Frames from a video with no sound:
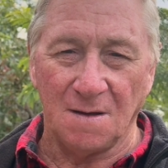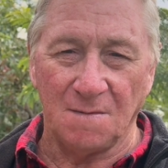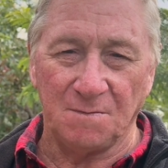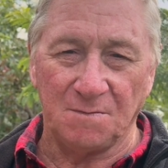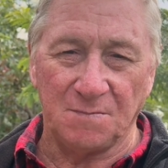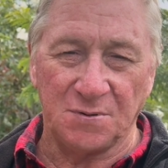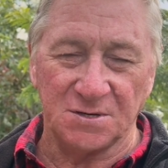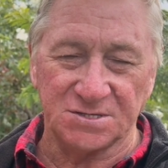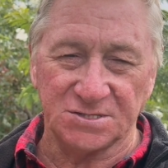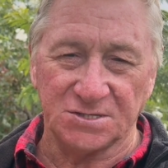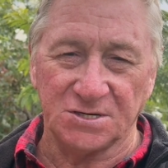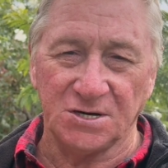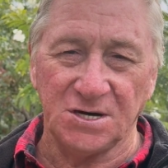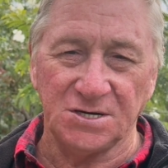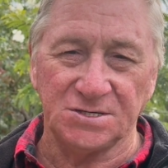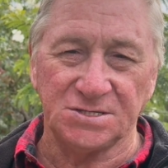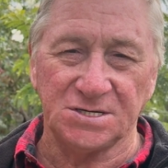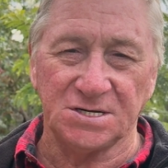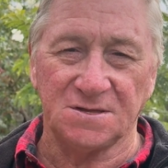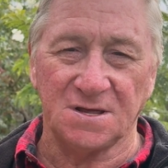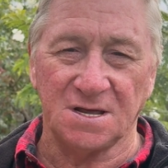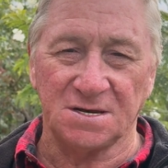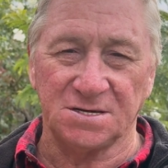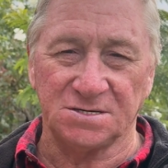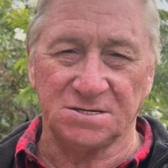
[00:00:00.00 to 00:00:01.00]
procedure
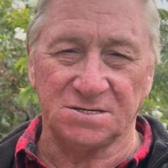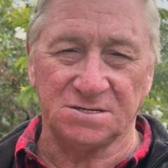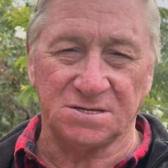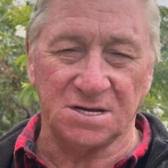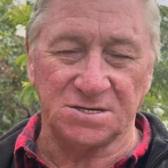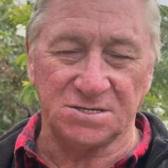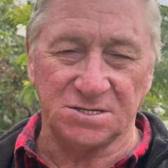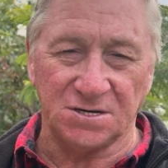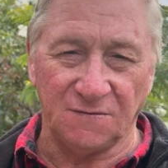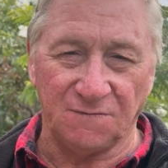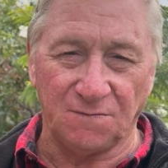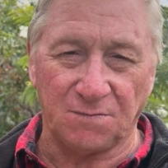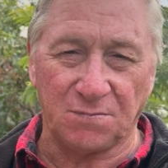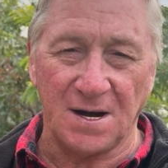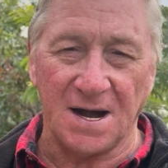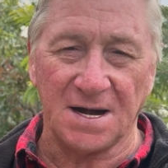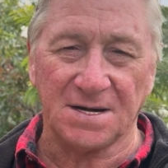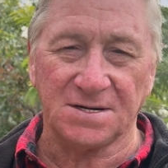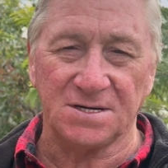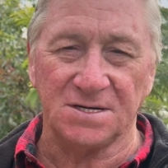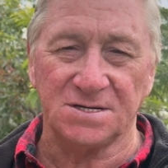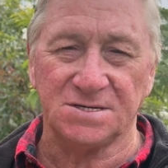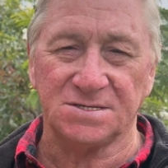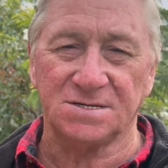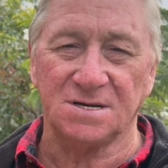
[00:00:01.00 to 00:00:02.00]
that you've
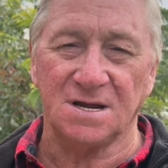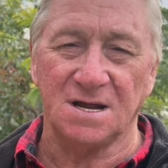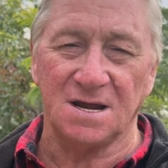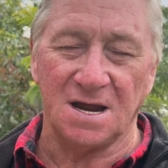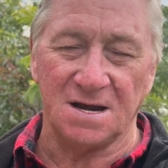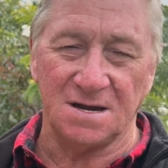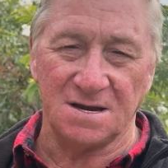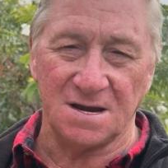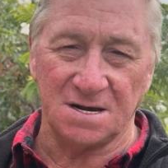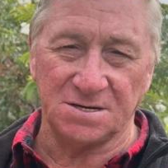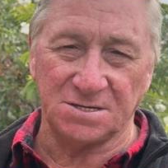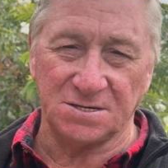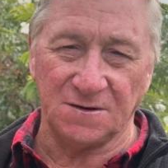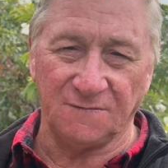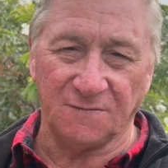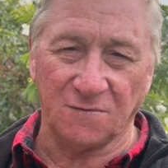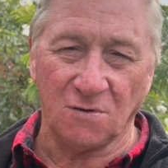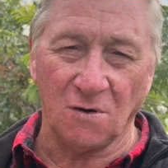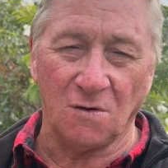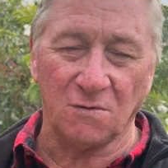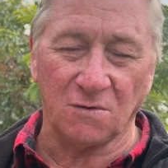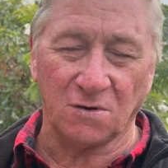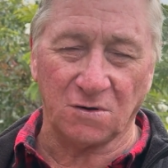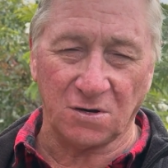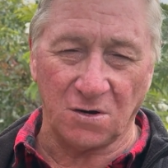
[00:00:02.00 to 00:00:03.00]
practiced and that you've
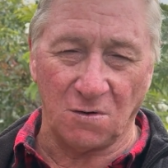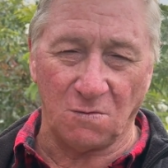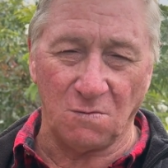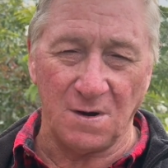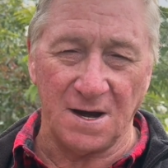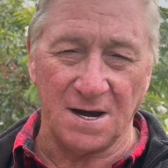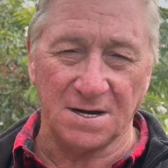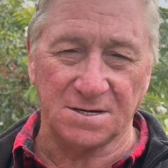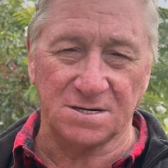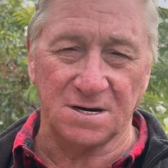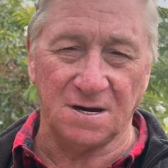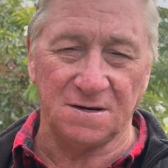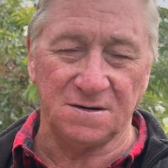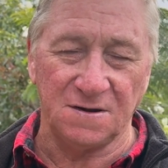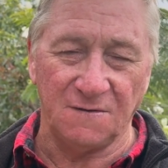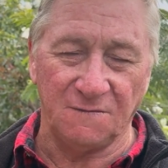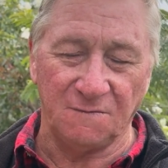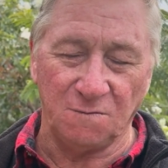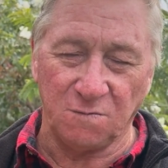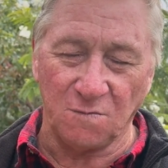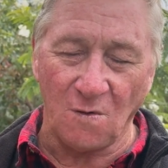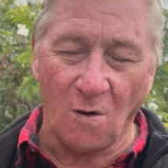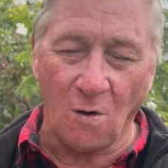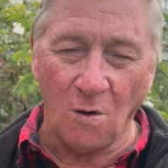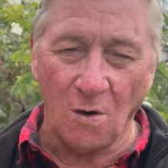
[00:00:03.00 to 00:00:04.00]
got correct and you've
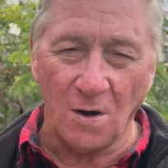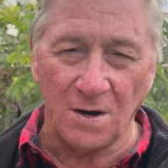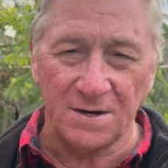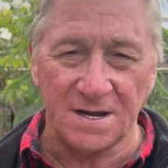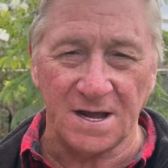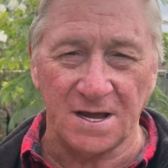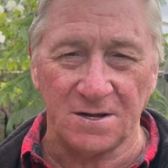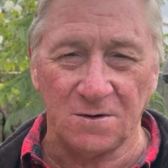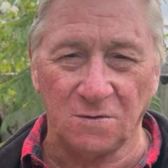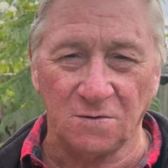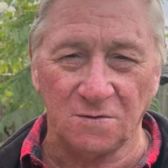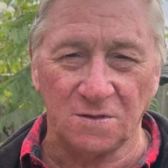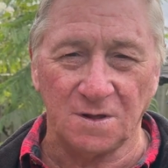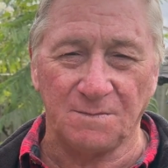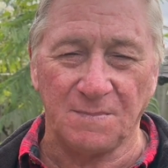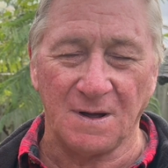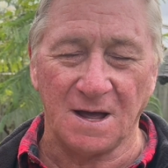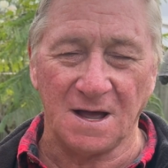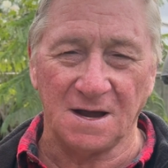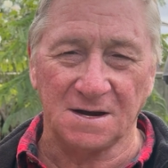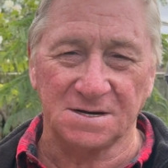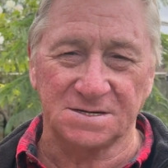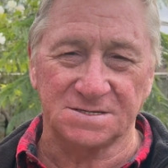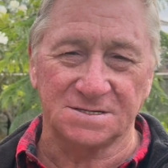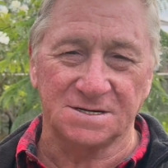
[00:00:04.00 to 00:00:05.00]
ironed out all the
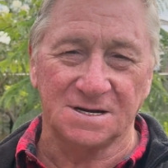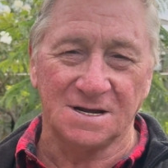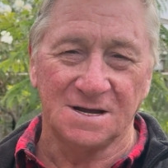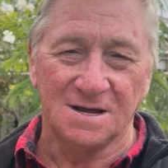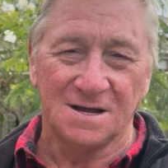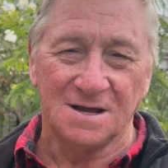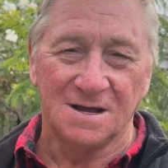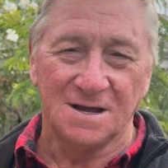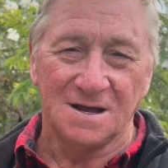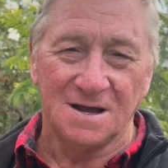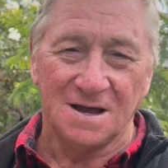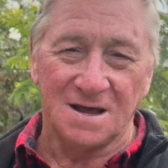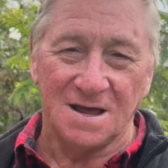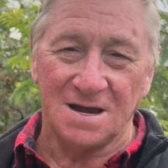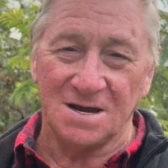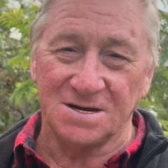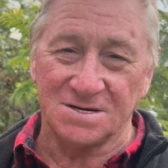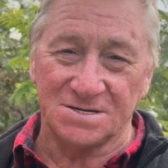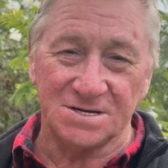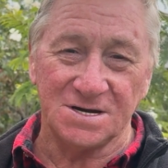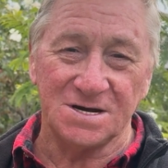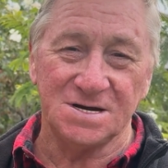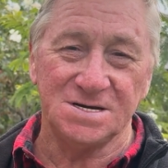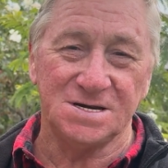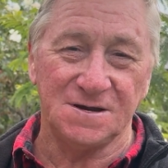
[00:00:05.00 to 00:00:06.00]
bugs and
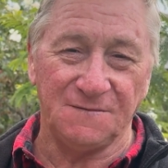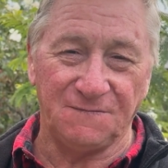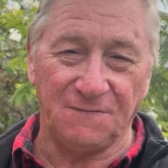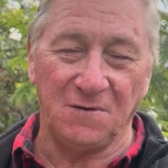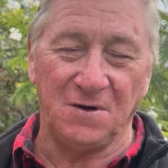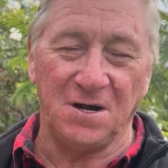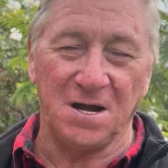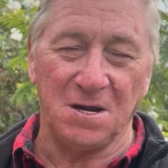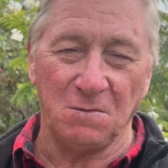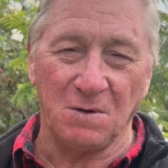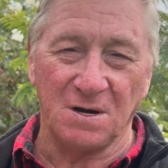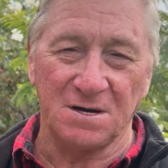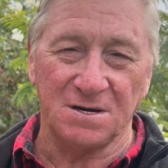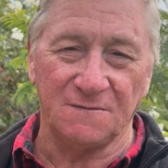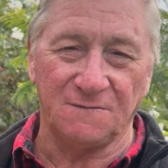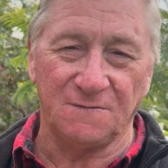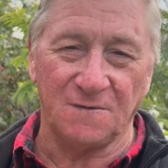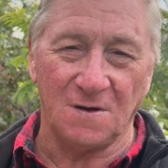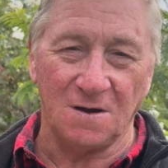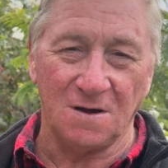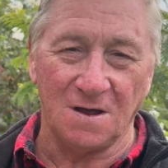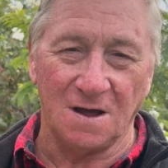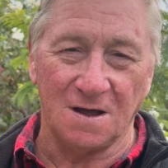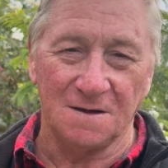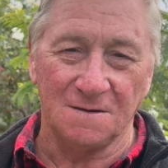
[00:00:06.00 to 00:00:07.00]
it's easy for anyone to
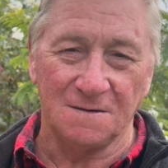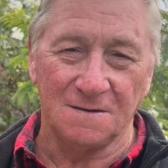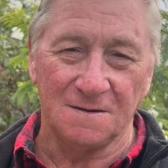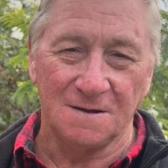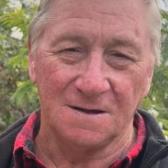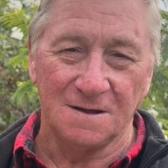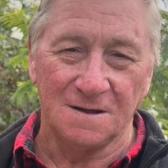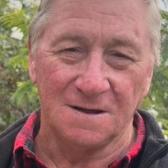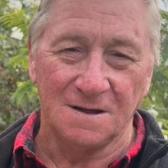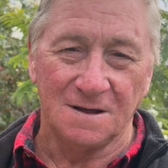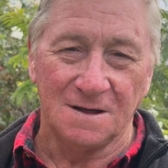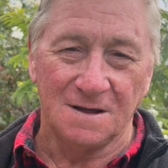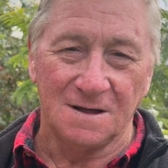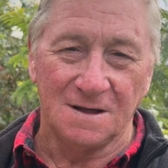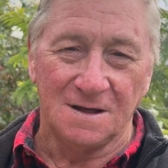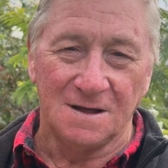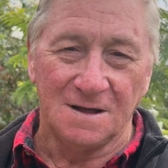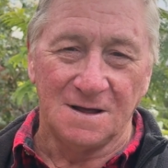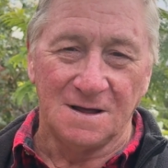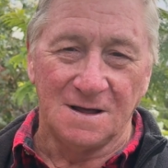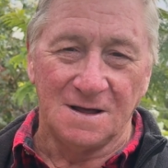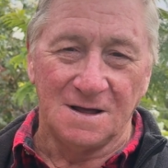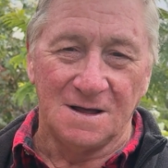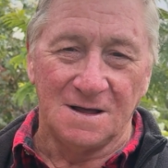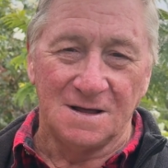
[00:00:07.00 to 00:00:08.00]
follow.
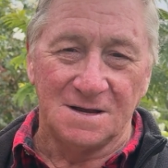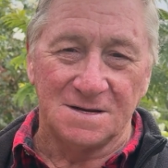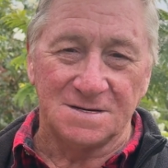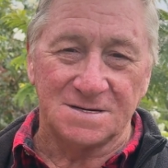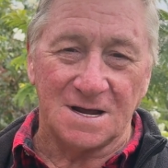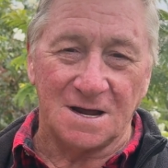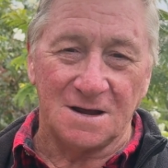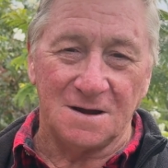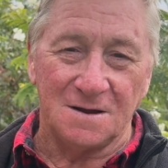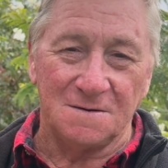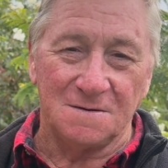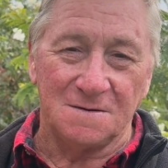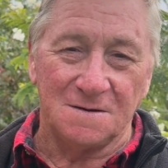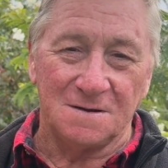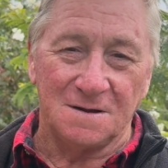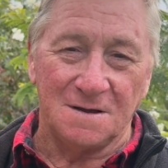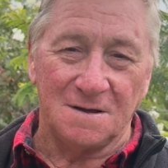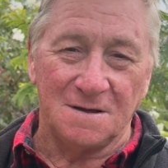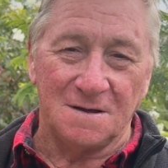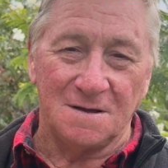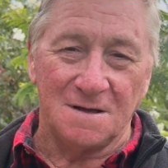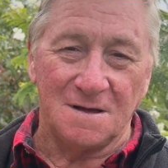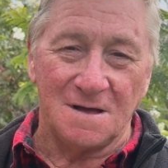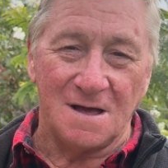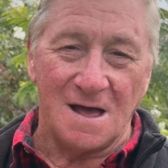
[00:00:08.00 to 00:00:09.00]
So
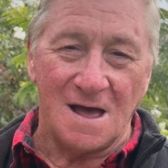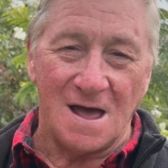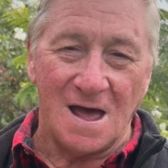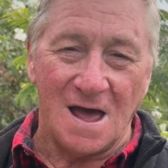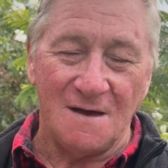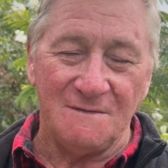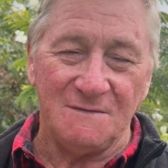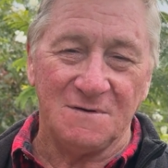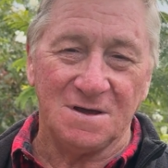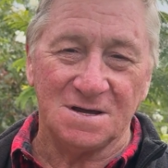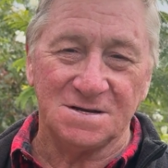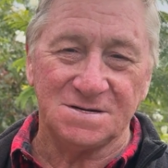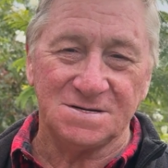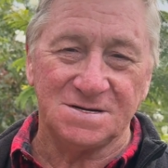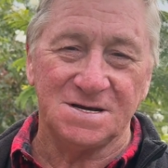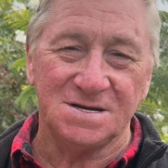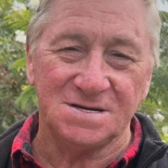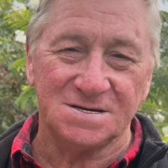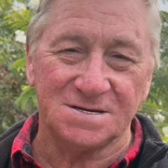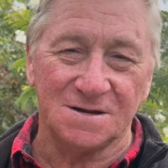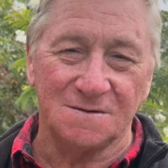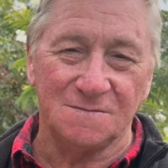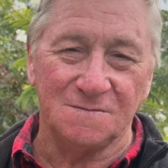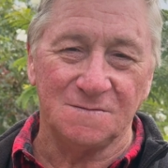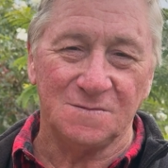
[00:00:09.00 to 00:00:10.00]
having a
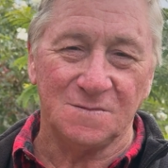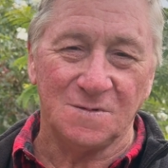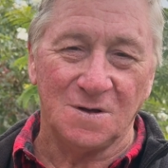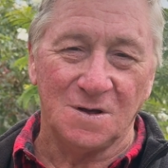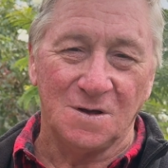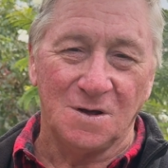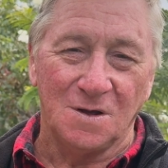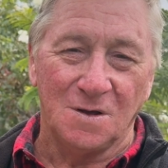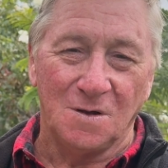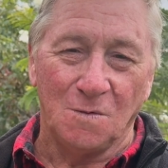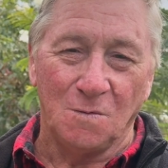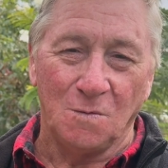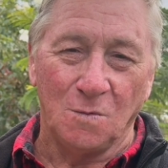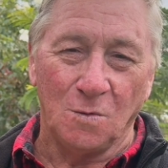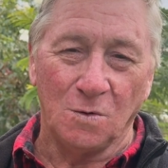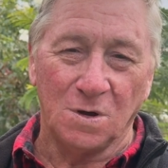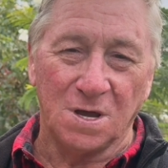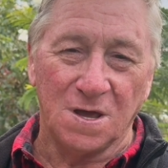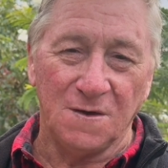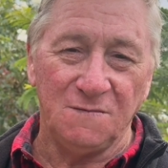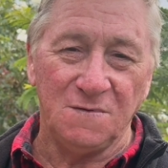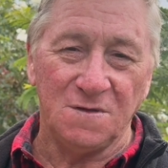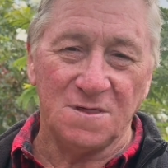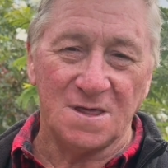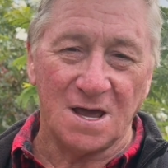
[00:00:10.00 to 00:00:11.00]
system will
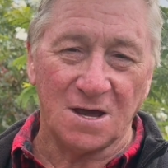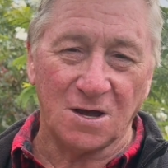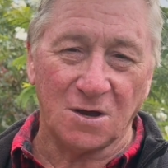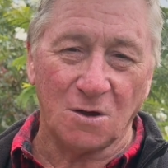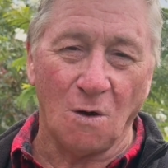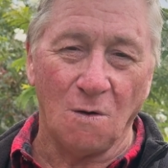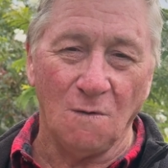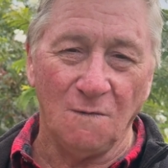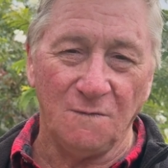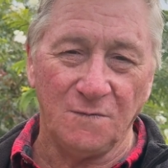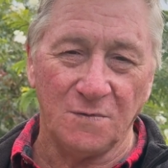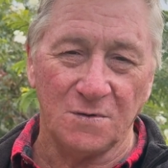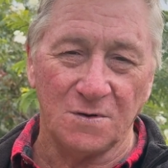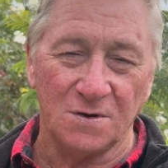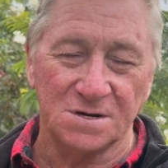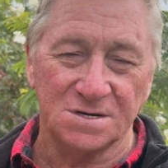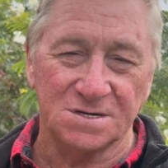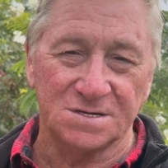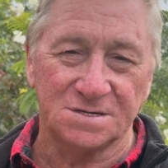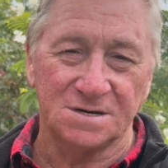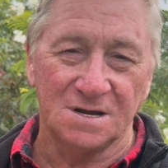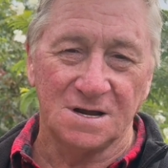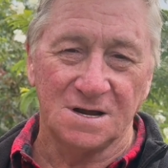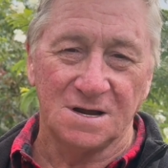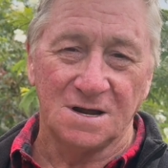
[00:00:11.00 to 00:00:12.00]
give you that
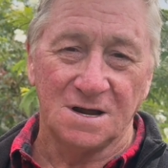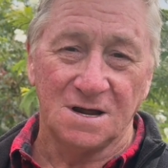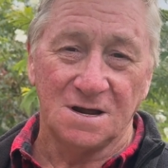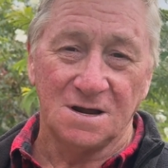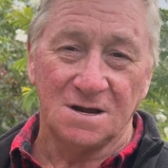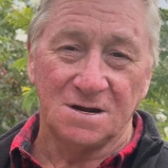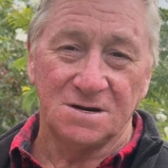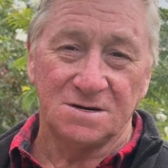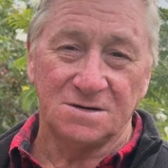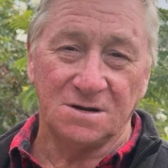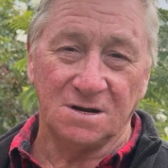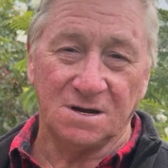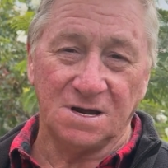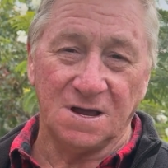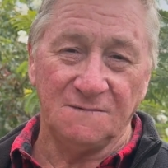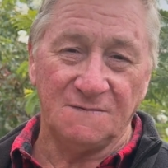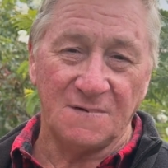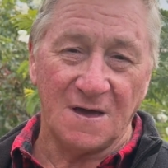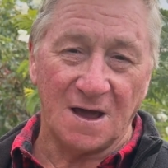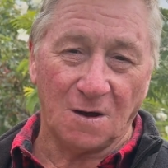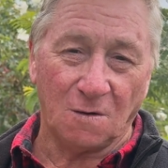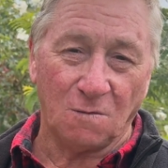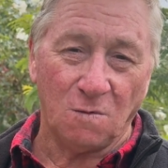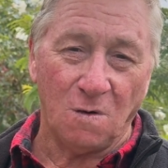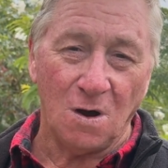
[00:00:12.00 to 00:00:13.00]
confidence to give
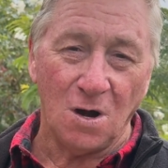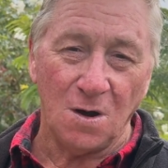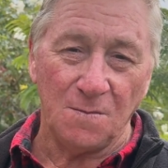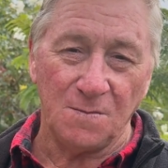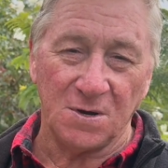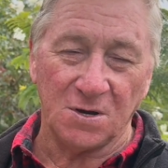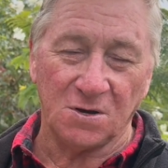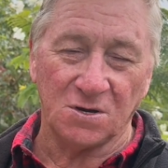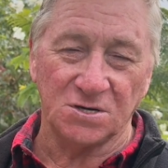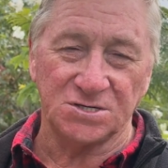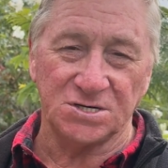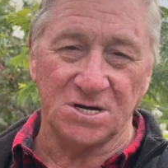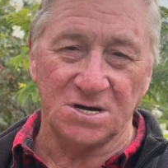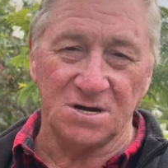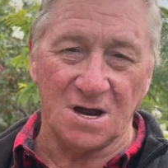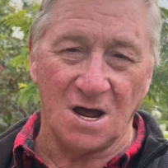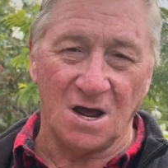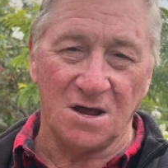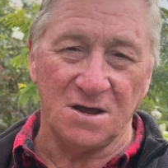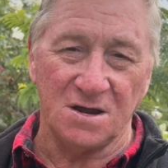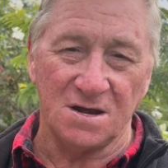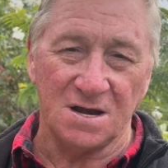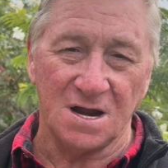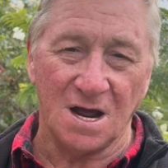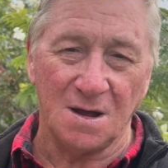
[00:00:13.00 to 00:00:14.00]
that quote because you know
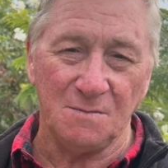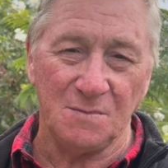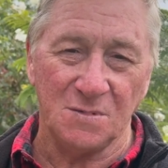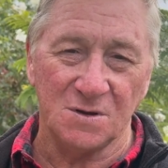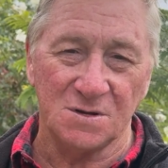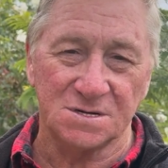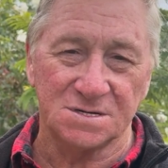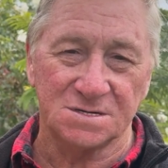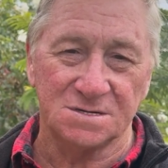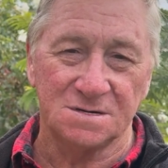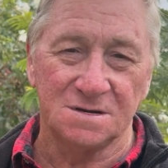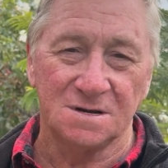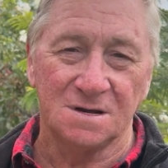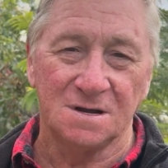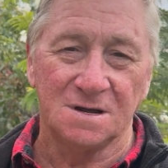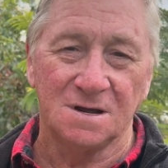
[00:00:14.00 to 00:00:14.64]
your numbers.